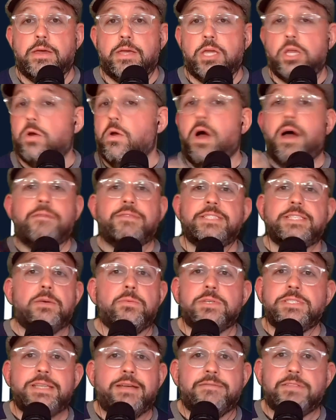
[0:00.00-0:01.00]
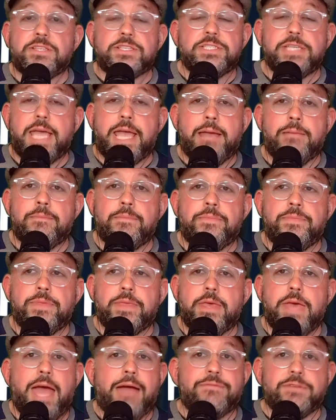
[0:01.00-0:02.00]
You know, obviously it was never the same
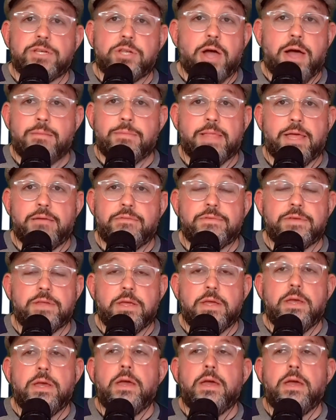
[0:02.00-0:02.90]
after Tom left.